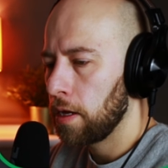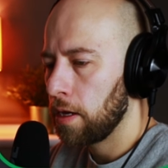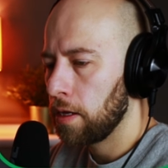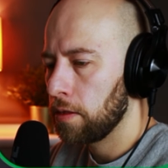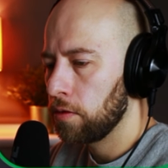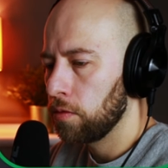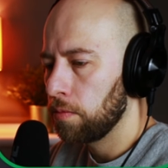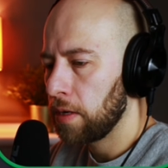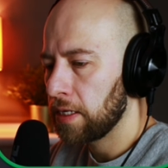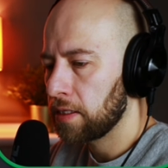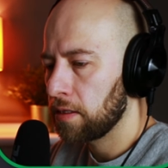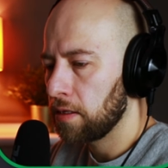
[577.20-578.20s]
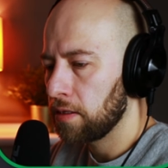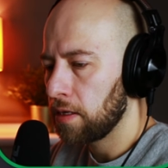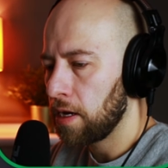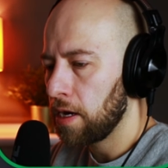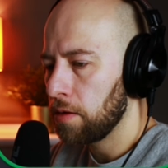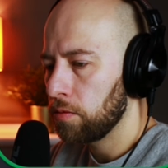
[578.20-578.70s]
And to mask this
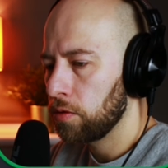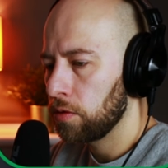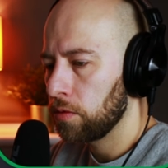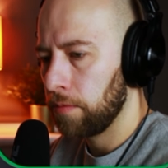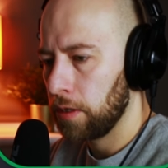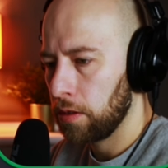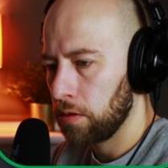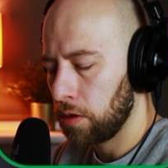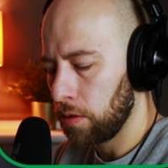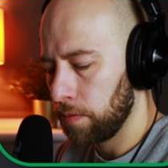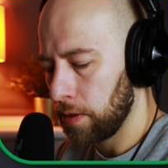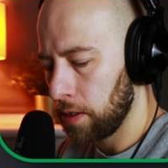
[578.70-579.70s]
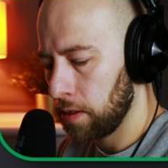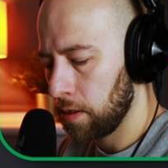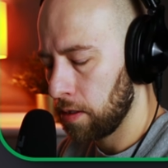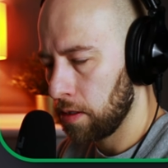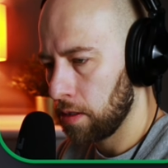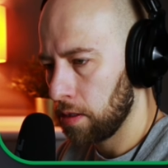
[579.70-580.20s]
out, we need to copy
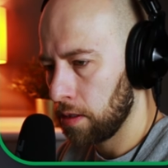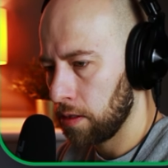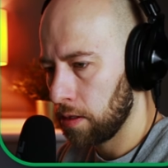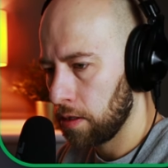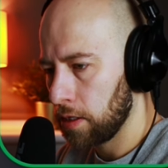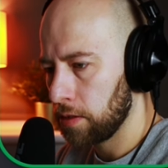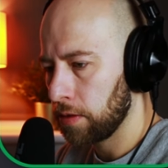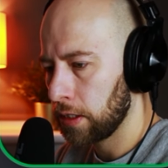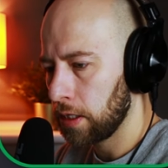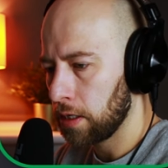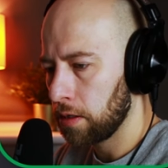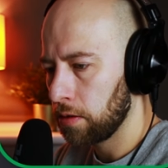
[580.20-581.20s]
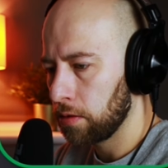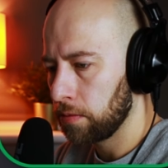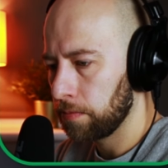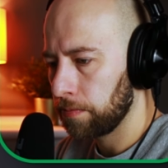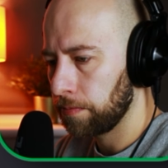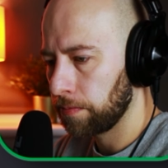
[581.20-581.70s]
this
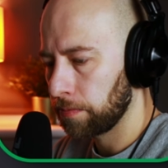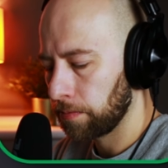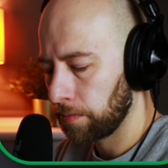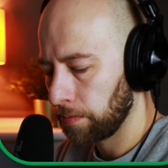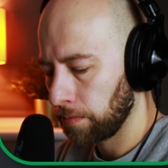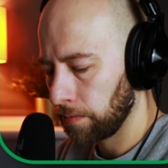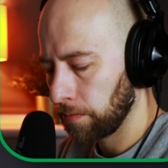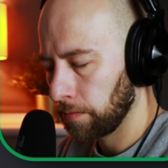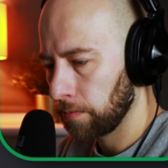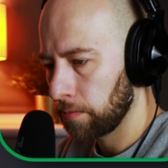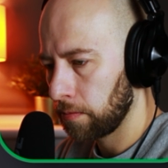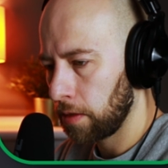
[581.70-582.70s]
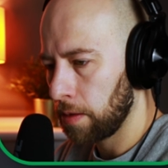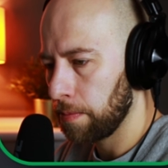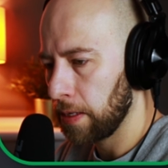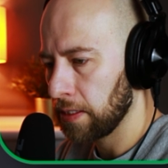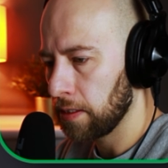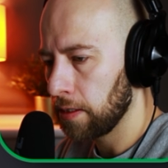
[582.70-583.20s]
rectangle and
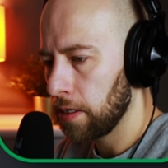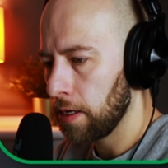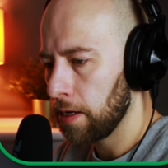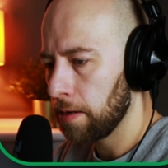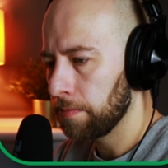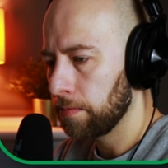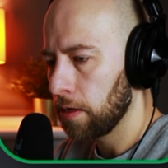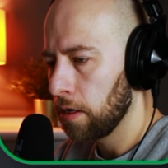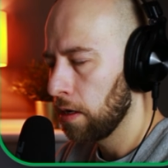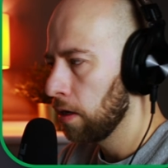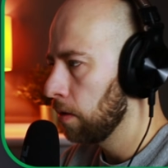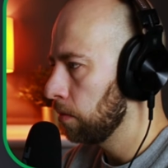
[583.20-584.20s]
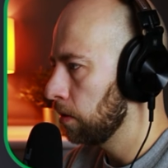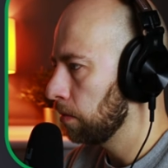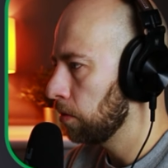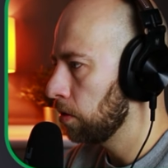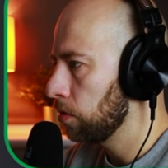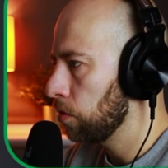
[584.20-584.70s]
paste it here. What
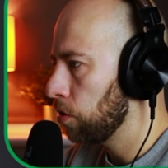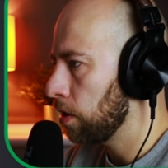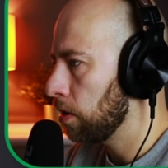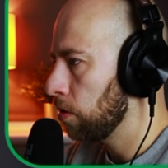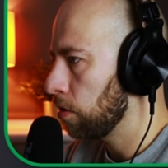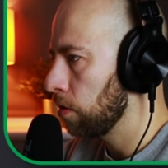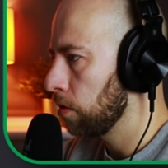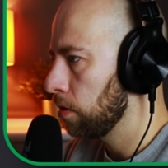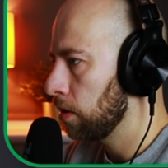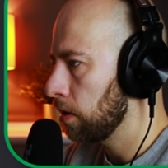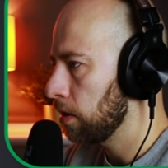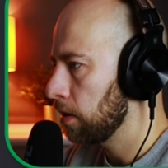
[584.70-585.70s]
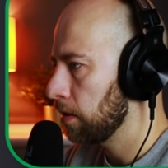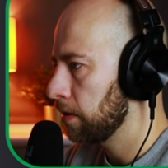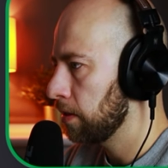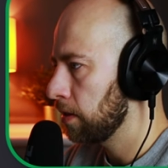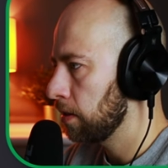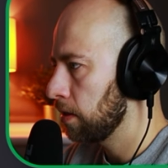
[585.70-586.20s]
I'm going to change only
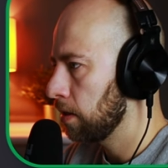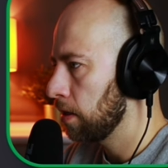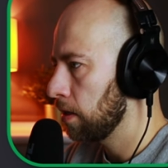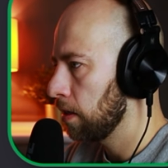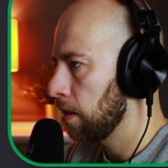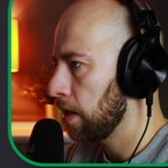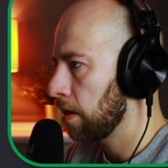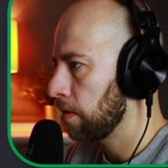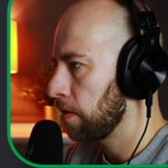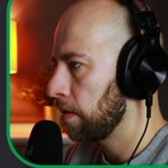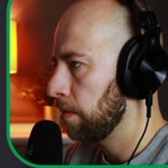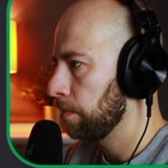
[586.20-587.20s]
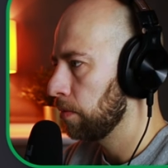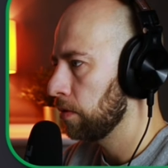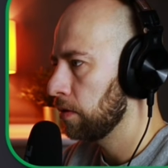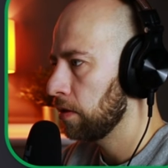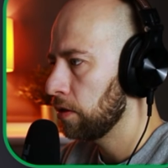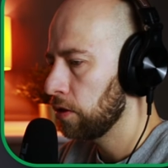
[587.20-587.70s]
is length and
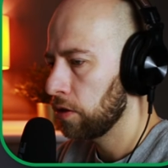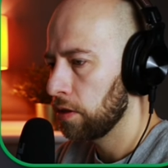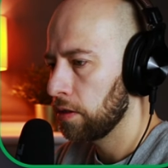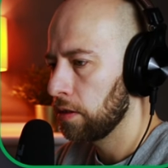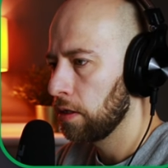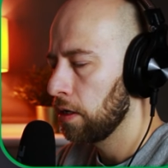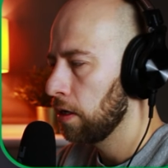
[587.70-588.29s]
position